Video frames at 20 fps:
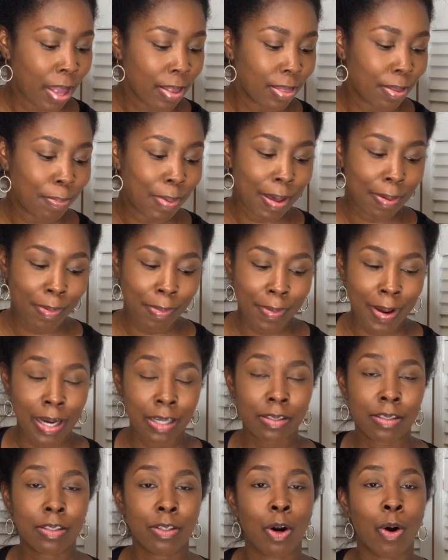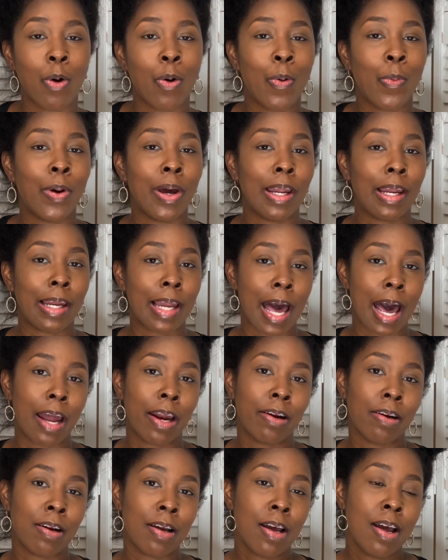the Baby Box Cold Wet
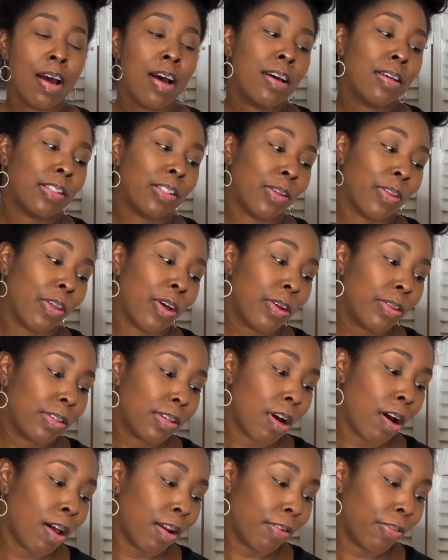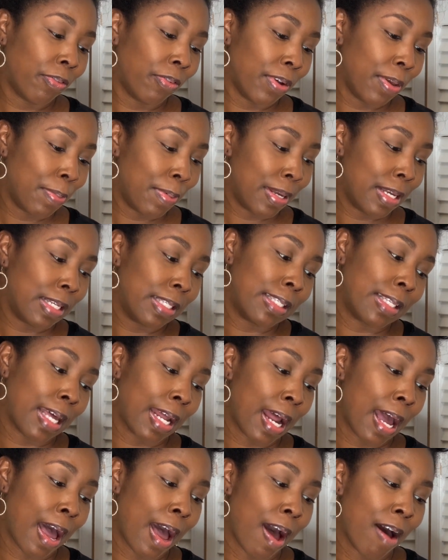Ladder. So those are all the freebies
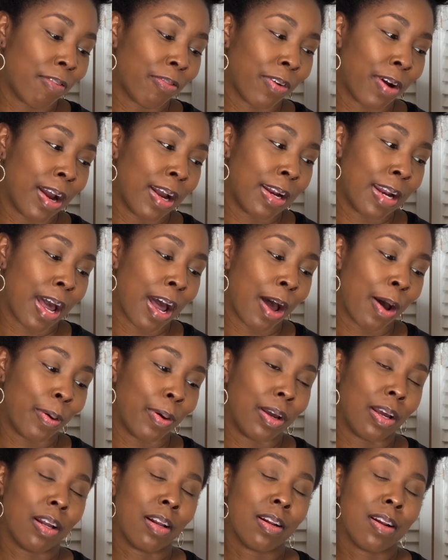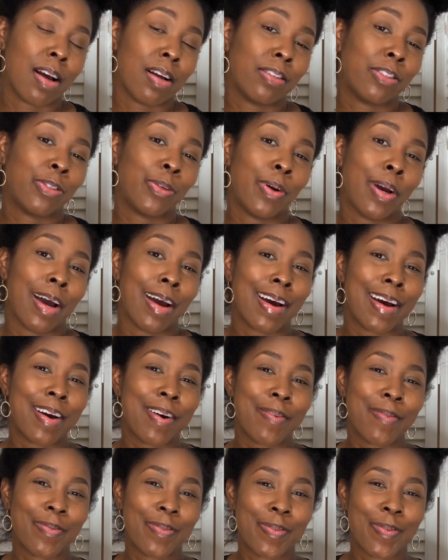that I have right now, and I do
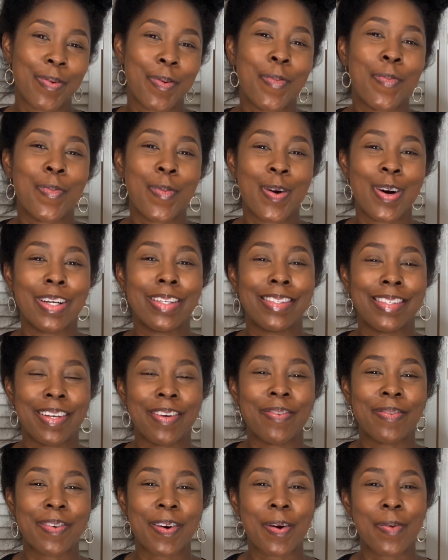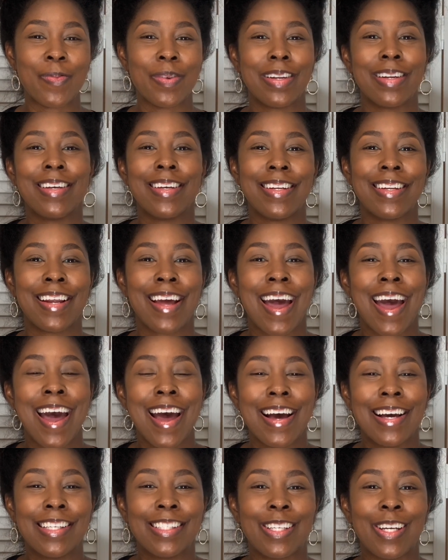have more stuff coming in.
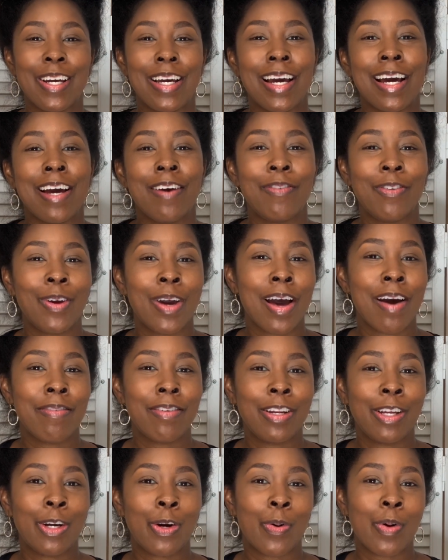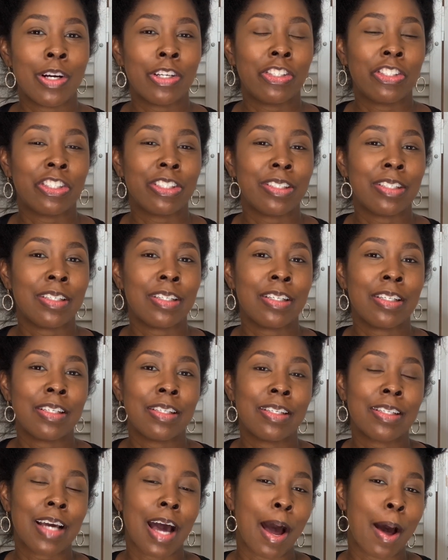So yeah, if you have any
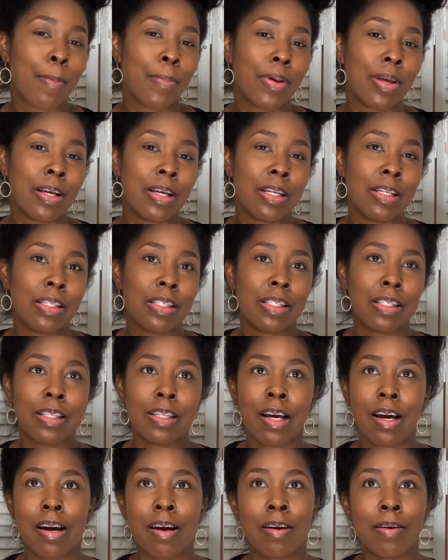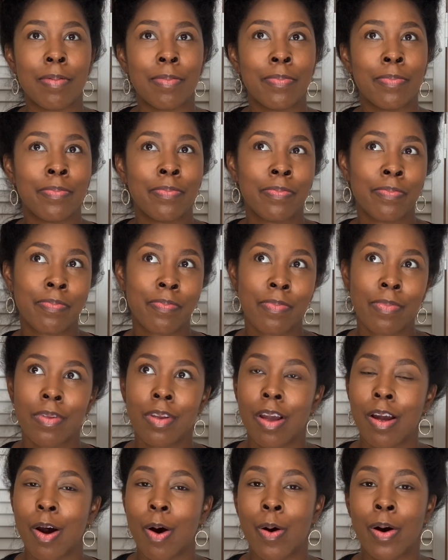questions, comments
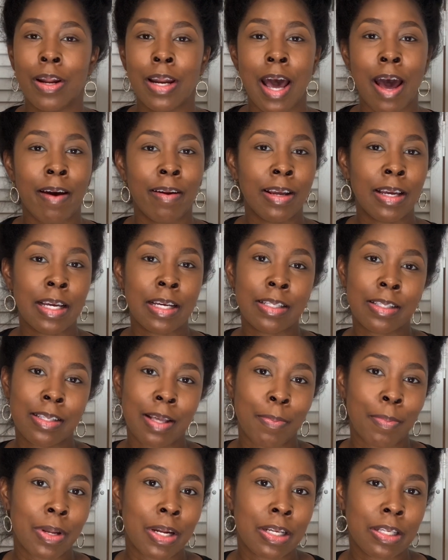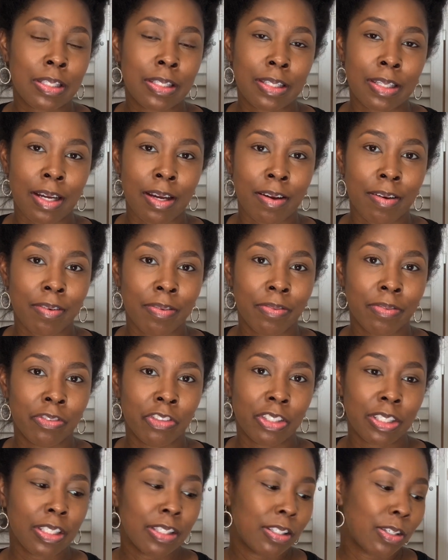on how to get some of this stuff,
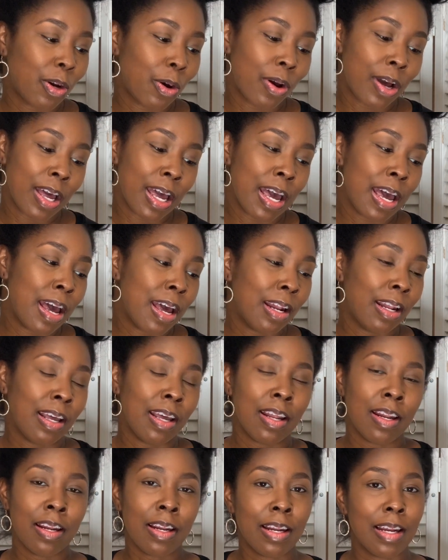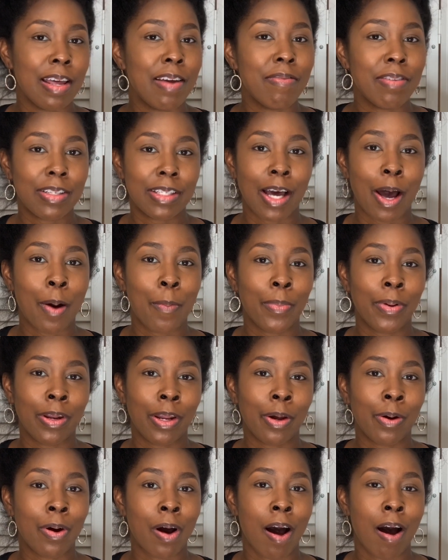just go ahead and leave it down
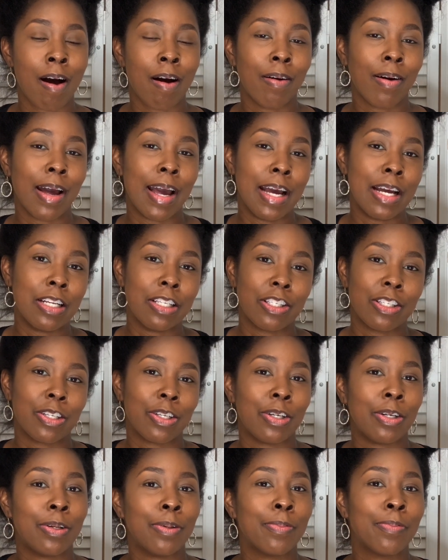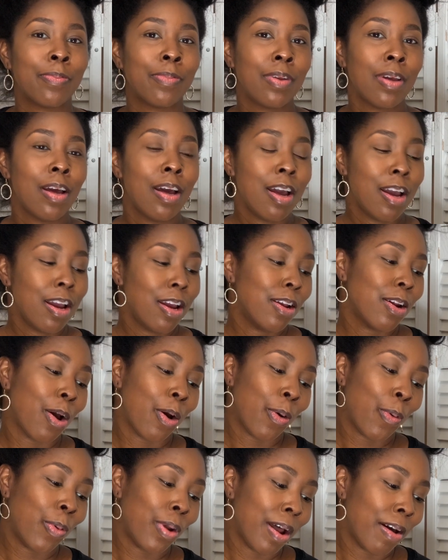below. I'll answer, you
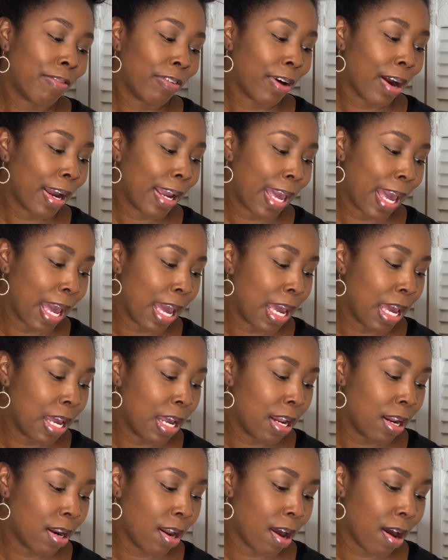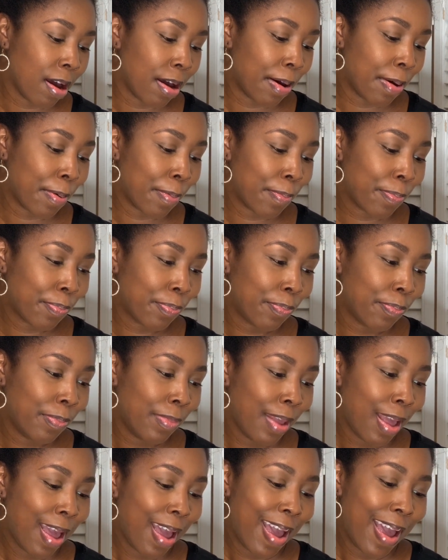know, whatever I can.
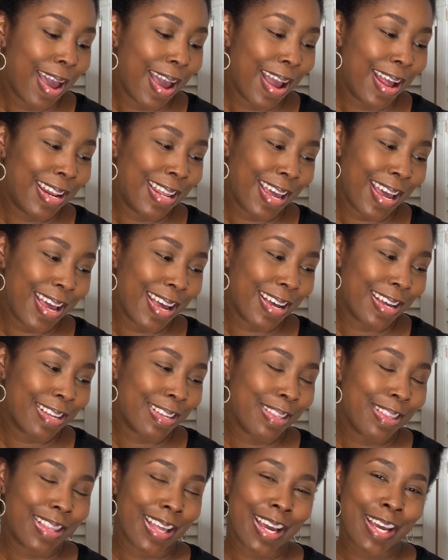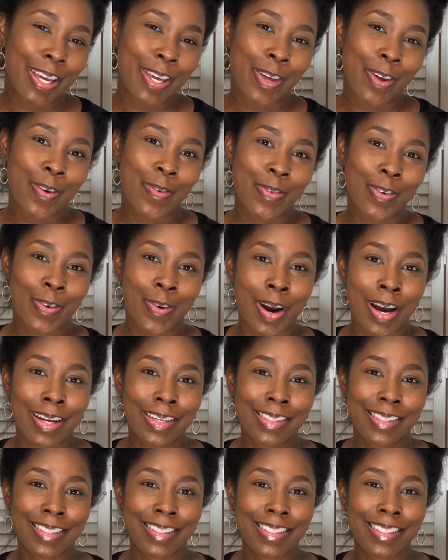And yeah, thank you for
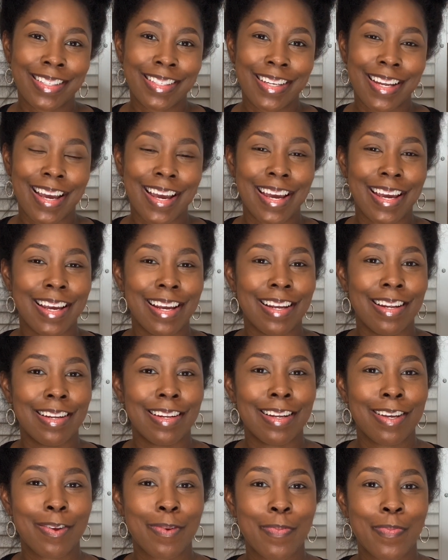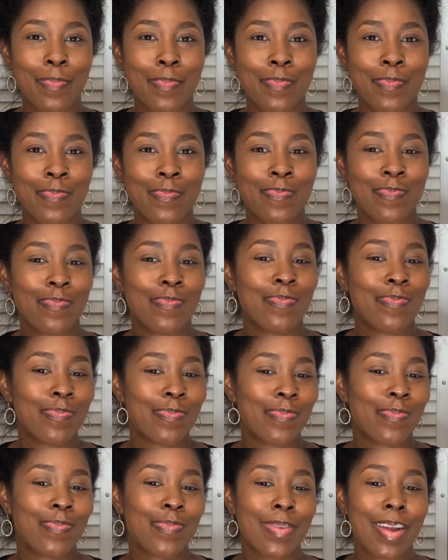watching, and
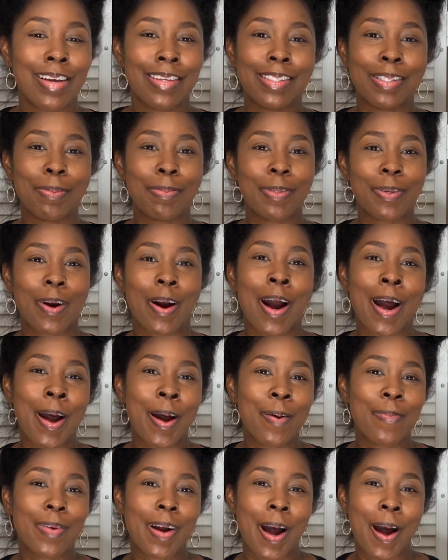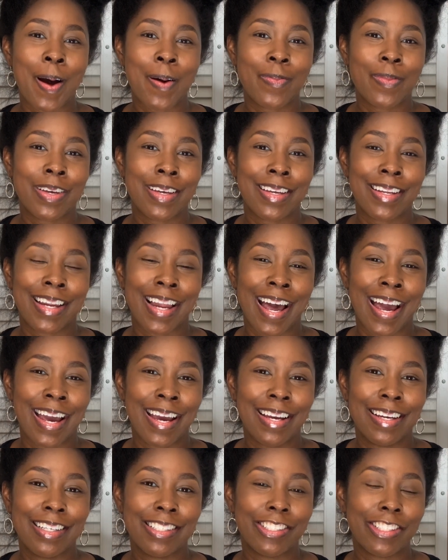subscribe, comment,
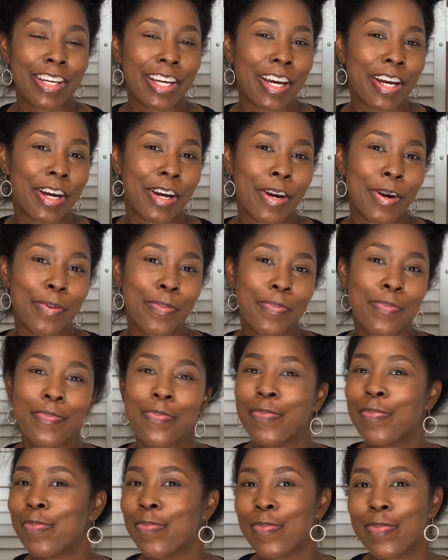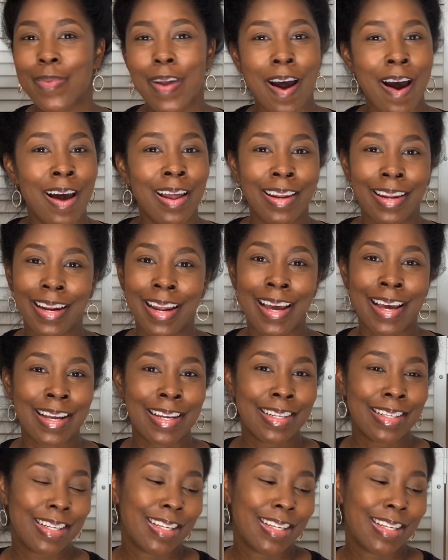like, share, all of that,